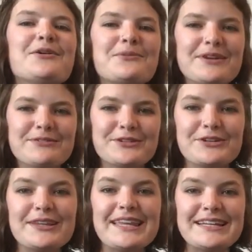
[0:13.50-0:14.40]
We've
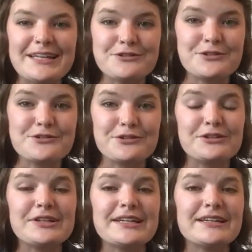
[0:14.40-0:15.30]
learned that nature
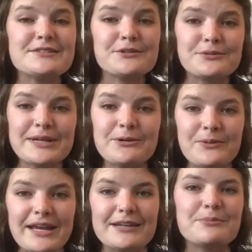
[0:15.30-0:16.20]
journaling is a great
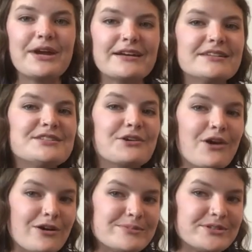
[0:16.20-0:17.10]
way to practice your
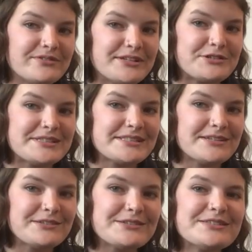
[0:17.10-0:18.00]
observation
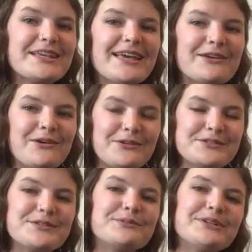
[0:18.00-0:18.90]
skills and
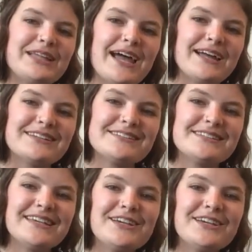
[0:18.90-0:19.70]
also relax.